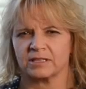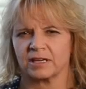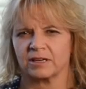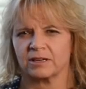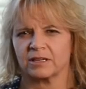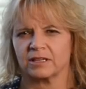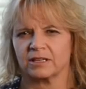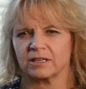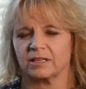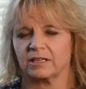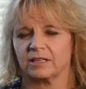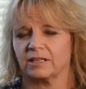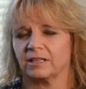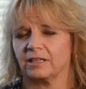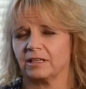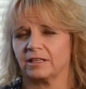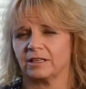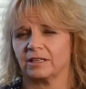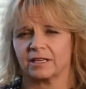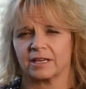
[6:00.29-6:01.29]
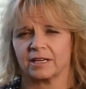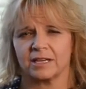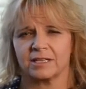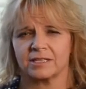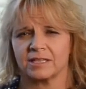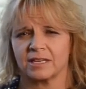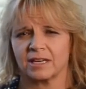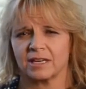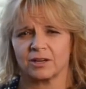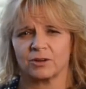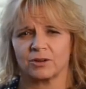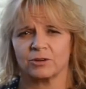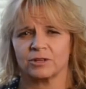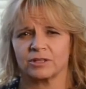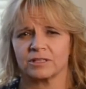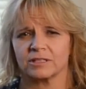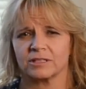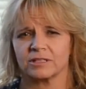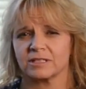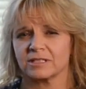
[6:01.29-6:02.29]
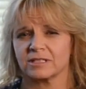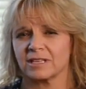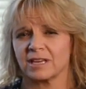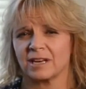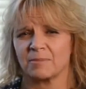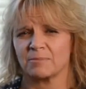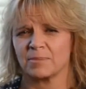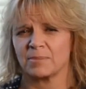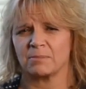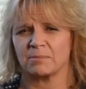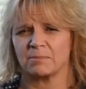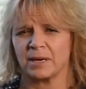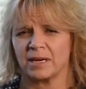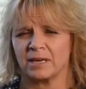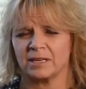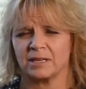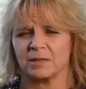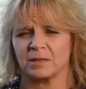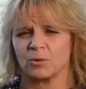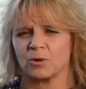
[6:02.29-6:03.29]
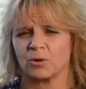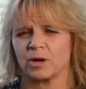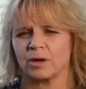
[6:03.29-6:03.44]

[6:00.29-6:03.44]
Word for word: Like like I had said, I couldn't sit up in bed anymore.